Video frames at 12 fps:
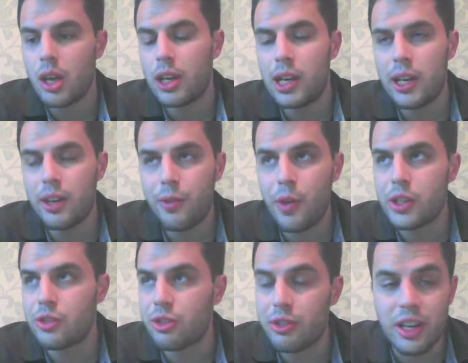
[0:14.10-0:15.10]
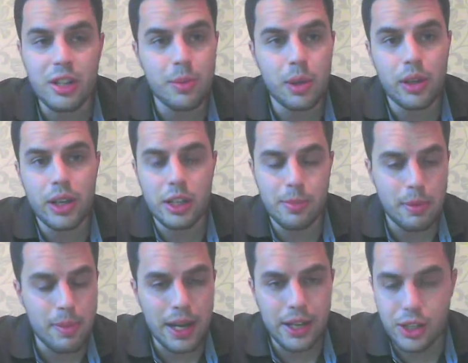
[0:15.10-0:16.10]
clearly the fight's regrettable that it's
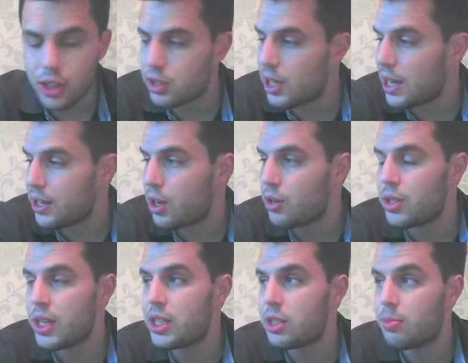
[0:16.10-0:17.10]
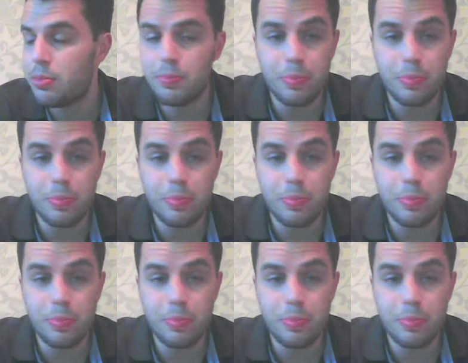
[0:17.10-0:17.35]
been made at such late notice,